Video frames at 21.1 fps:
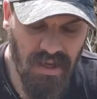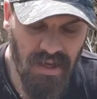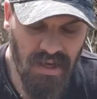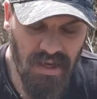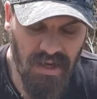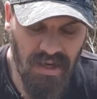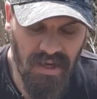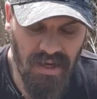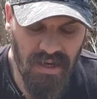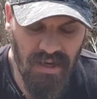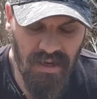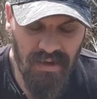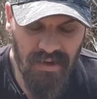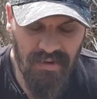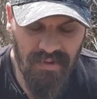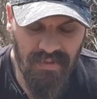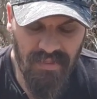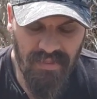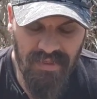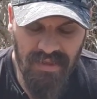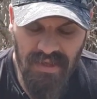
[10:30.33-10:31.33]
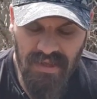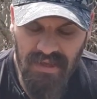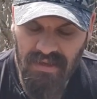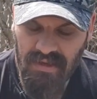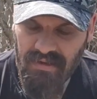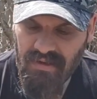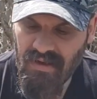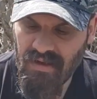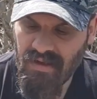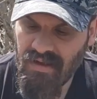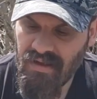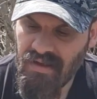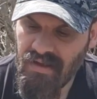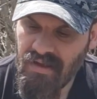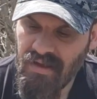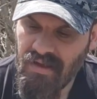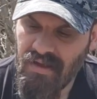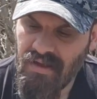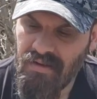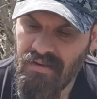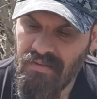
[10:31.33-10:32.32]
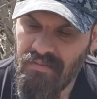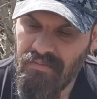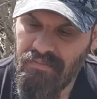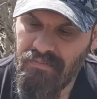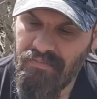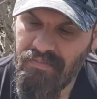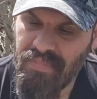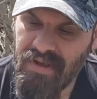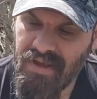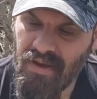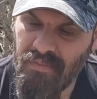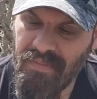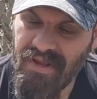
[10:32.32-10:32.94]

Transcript: The PL